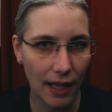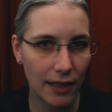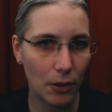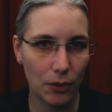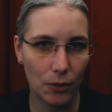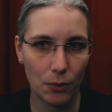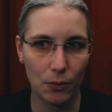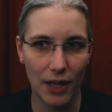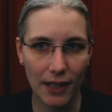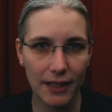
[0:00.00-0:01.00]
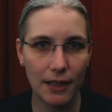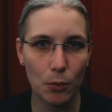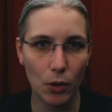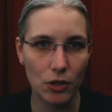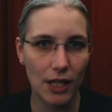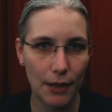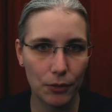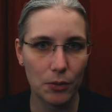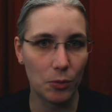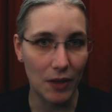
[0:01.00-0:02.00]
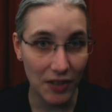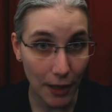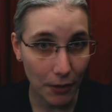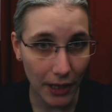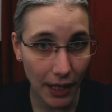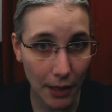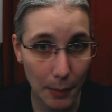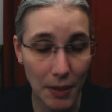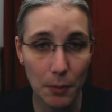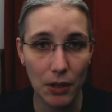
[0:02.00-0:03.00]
I also rarely watch live streams myself, I gotta admit,